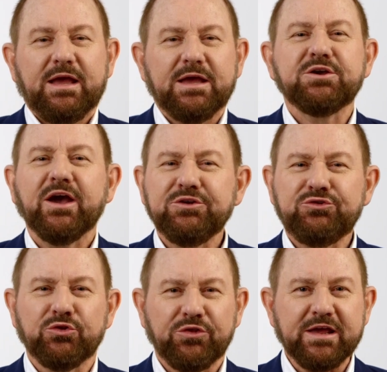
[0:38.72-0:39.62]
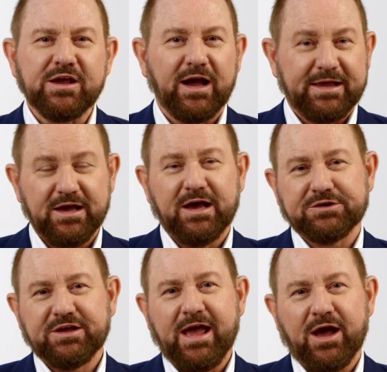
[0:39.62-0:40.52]
In case you think I
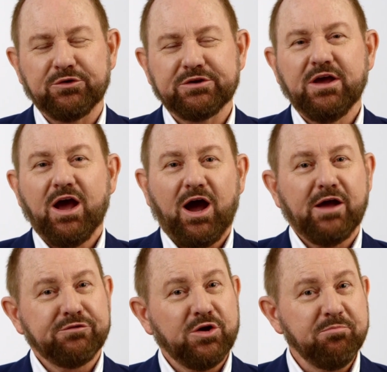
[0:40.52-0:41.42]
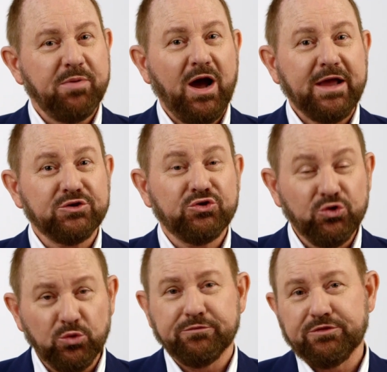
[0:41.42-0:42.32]
can't count, I've combined
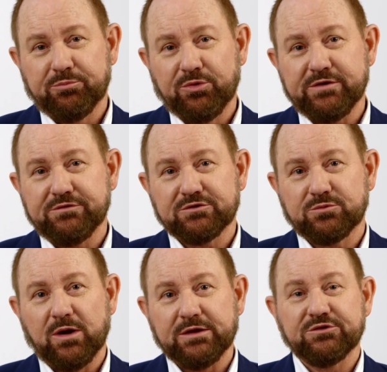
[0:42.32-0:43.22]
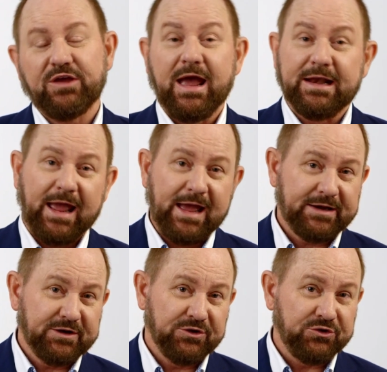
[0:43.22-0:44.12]
2 of the previous ones and
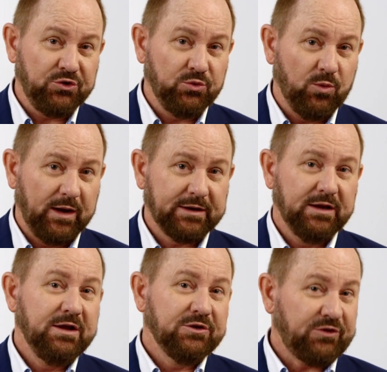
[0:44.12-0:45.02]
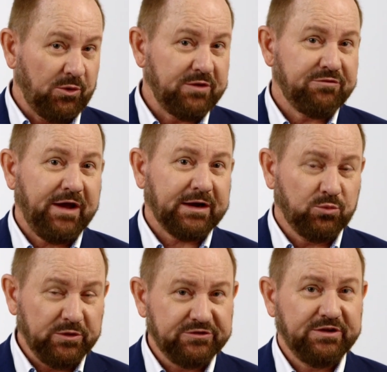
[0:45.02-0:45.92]
added a new one, so in fact
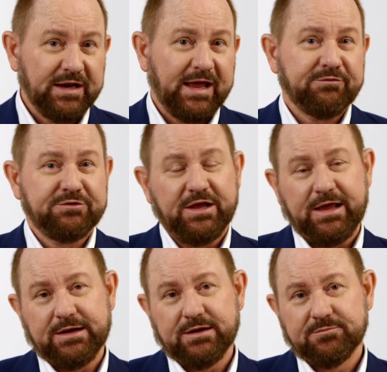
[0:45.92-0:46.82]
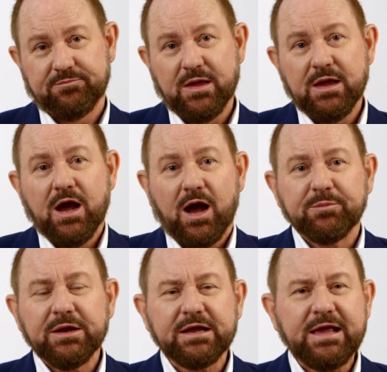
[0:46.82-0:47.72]
we still have 10.
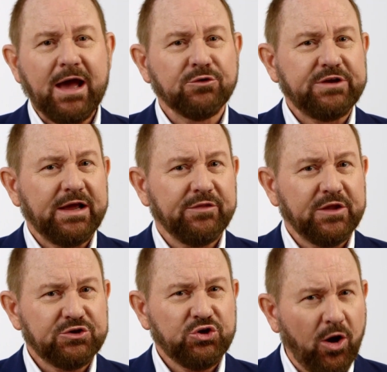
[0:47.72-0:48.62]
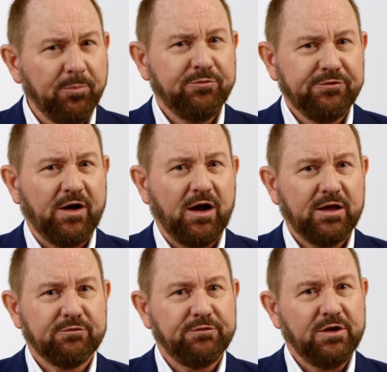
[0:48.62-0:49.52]
I'm going to count down the top
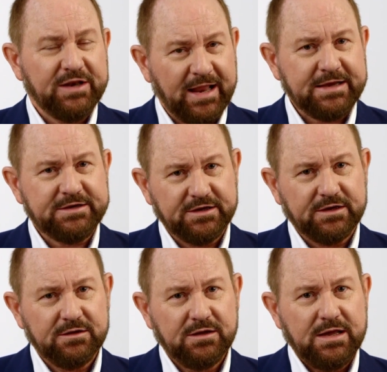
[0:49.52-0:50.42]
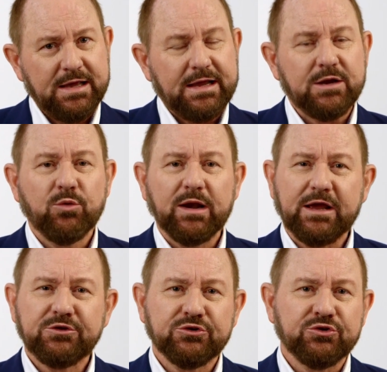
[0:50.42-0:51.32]
5 later in
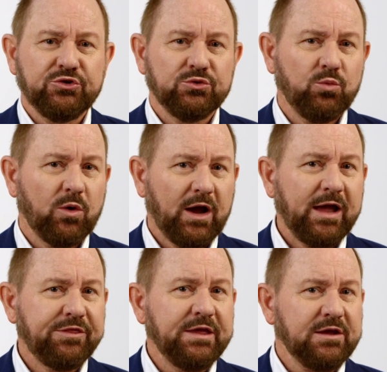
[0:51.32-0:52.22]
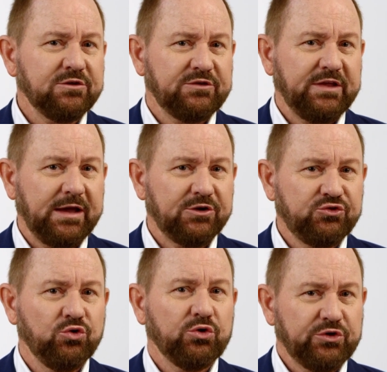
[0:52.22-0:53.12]
relation to what I think is their
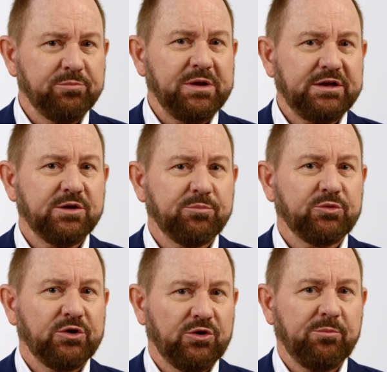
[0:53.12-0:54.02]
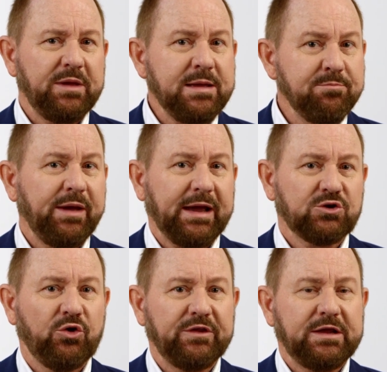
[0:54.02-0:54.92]
short to medium term
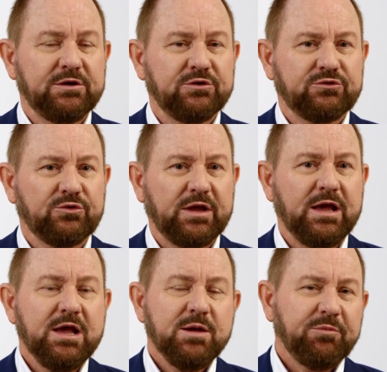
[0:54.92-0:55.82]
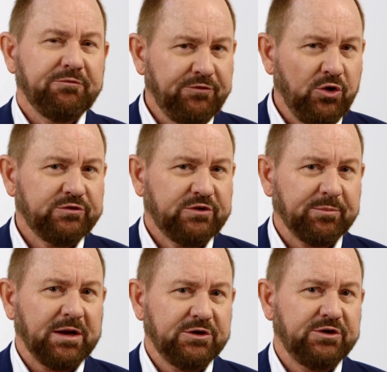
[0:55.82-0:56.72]
impact on the industry. But first
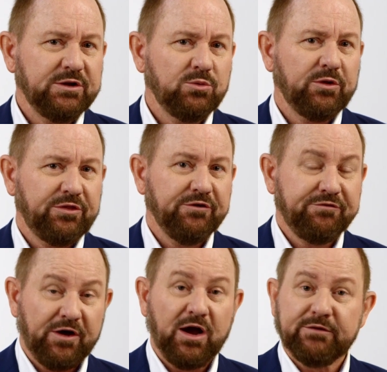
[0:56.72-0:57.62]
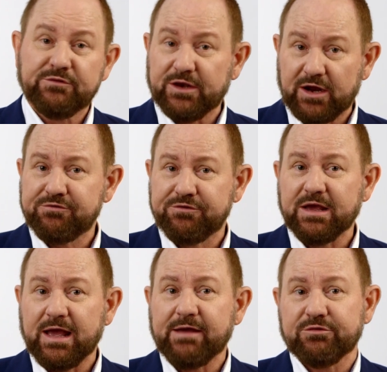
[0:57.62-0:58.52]
I'm going to deal with the 5 that I
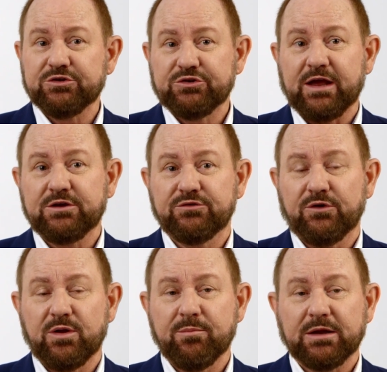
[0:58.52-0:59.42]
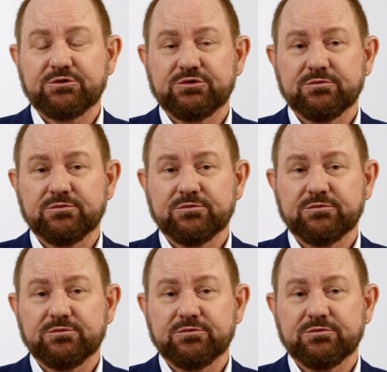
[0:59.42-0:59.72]
figure haven't changed very much.